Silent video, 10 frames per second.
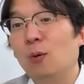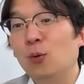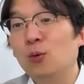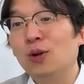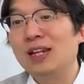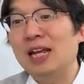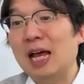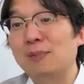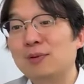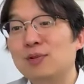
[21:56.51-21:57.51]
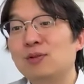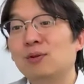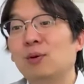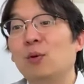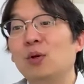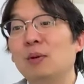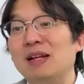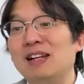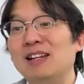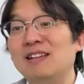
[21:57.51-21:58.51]
already happens to own
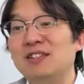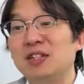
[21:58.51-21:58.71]
1 million